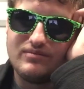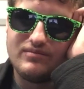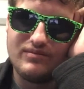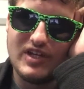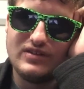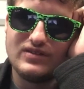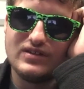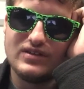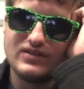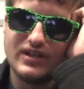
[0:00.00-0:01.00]
Might see
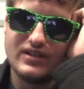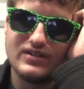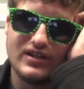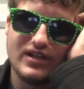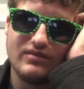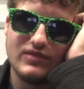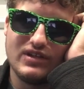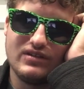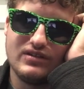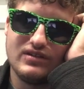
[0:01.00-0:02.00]
it a second time.
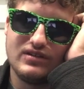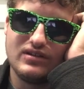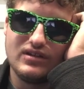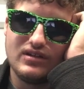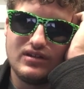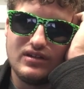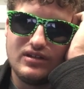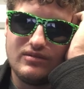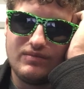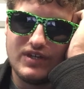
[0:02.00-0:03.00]

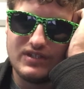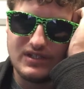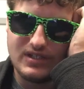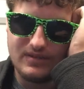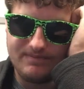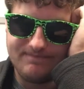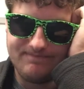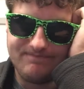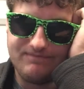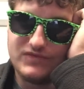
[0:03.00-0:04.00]
But
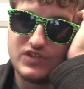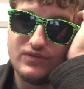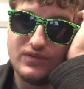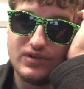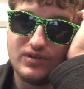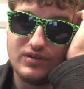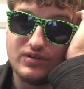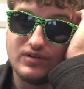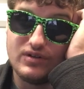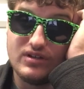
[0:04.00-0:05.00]
so
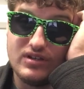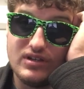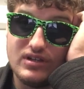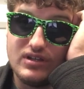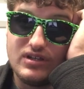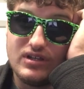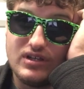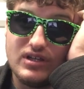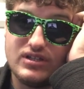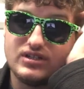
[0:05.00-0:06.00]
far,
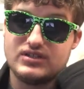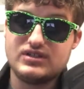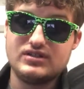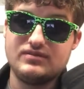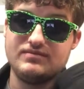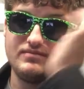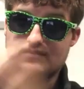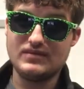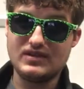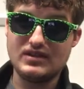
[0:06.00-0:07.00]
it's just
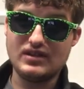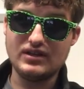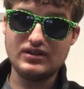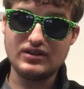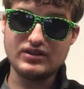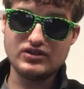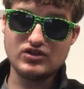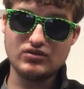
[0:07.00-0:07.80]
not looking too